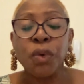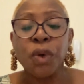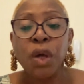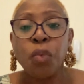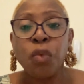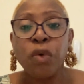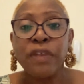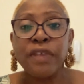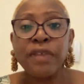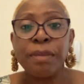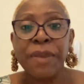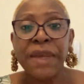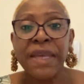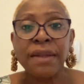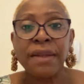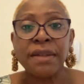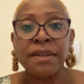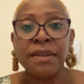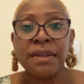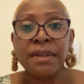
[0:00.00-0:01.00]
was
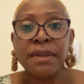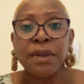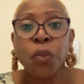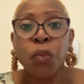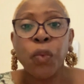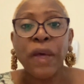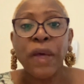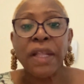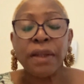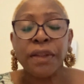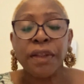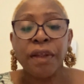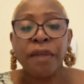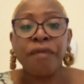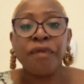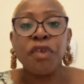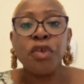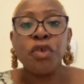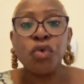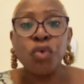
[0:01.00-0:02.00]
built. The wealth
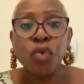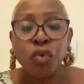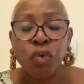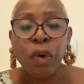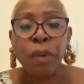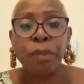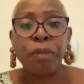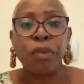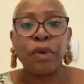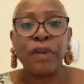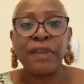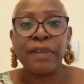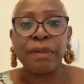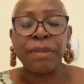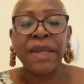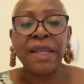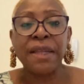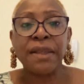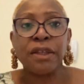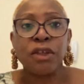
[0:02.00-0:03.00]
of Europe was
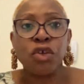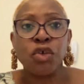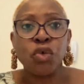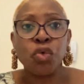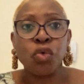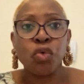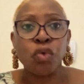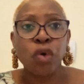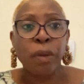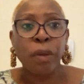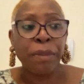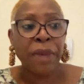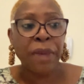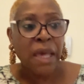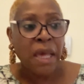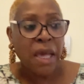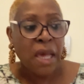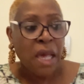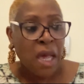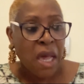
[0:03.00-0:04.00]
built. Europe
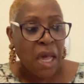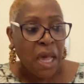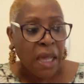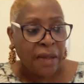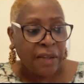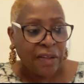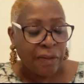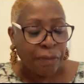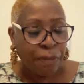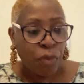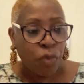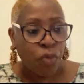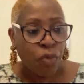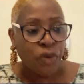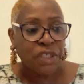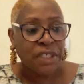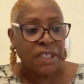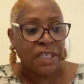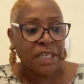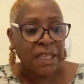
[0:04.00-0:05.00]

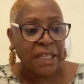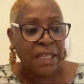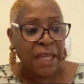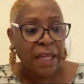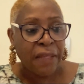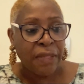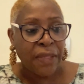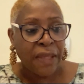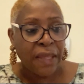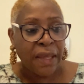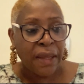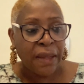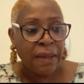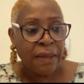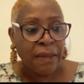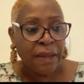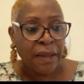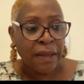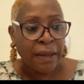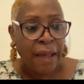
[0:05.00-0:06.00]
exported
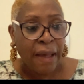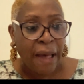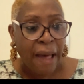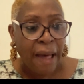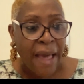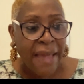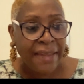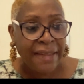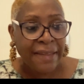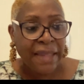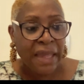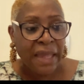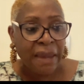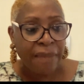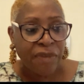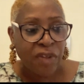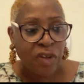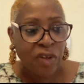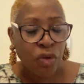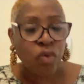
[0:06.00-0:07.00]
the
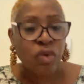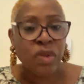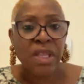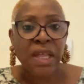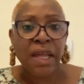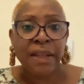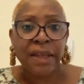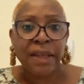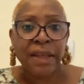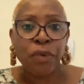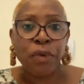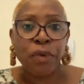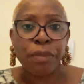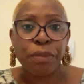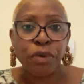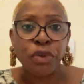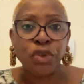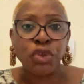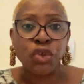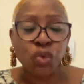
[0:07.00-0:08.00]
items, the goods that they were
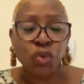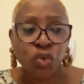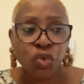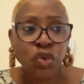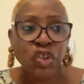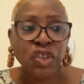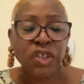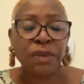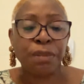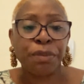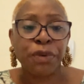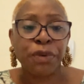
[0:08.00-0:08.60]
produced